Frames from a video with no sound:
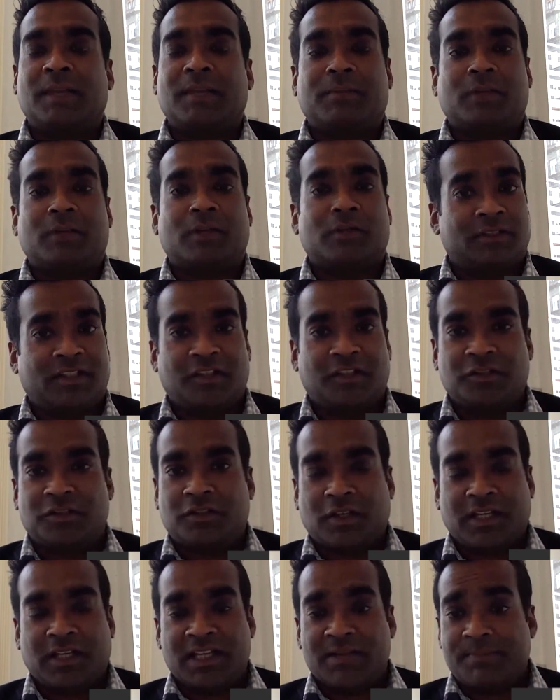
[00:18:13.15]
people who are
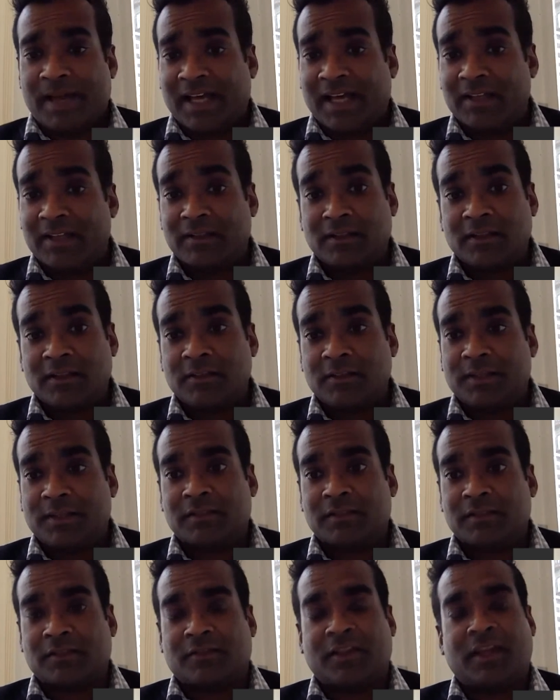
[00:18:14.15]
digitally abandoned
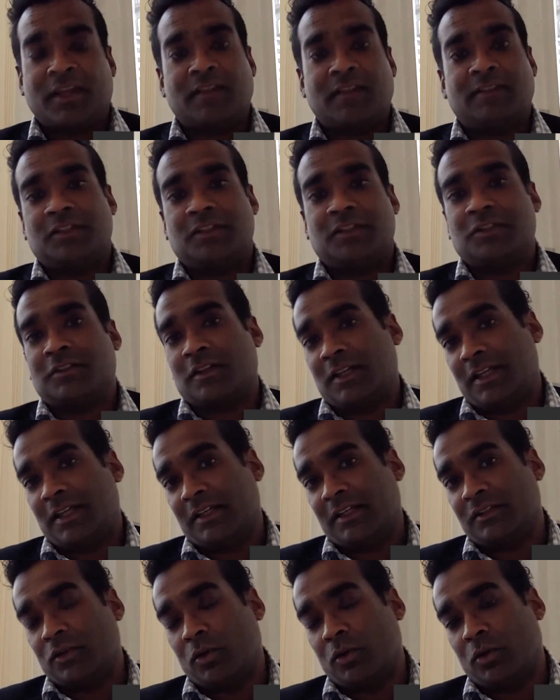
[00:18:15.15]
because of that, digitally
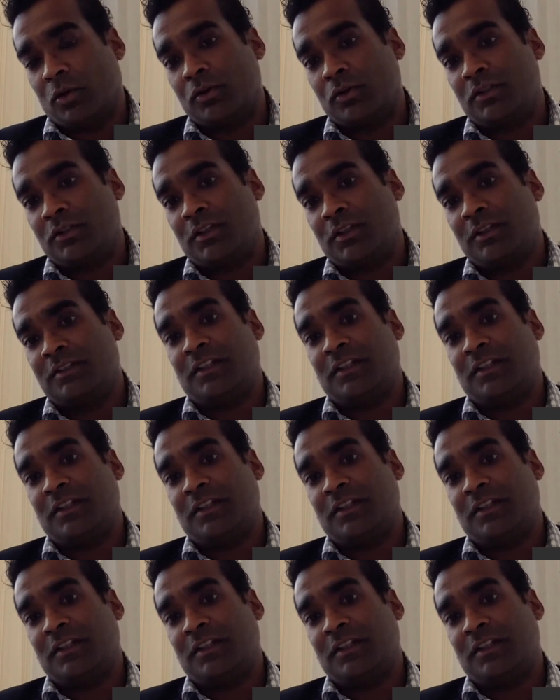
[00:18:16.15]
ignored.